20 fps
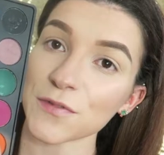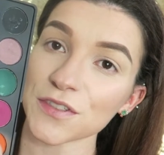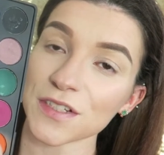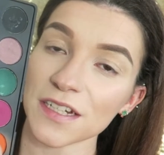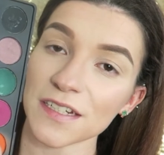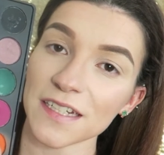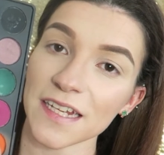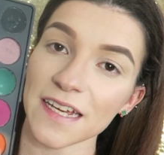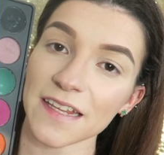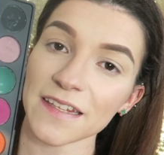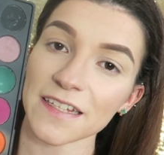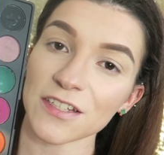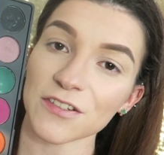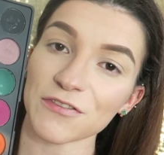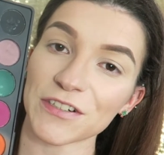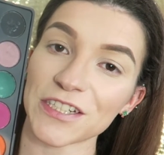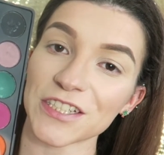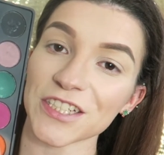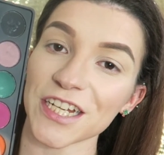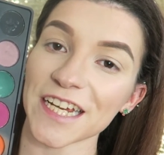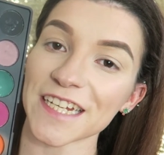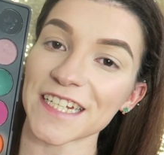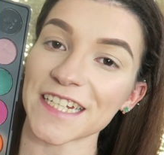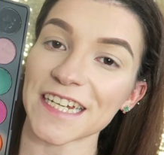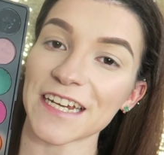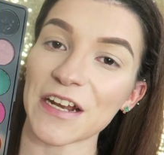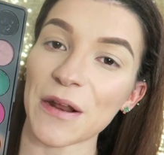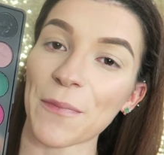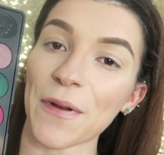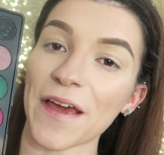I'm just going to take this green shade
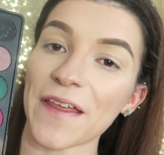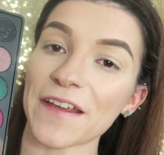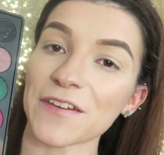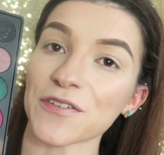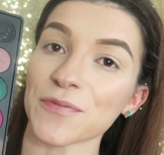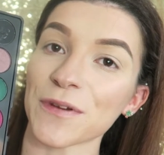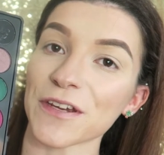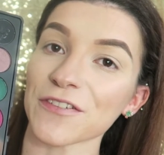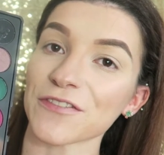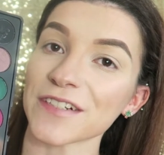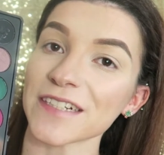here and apply that to my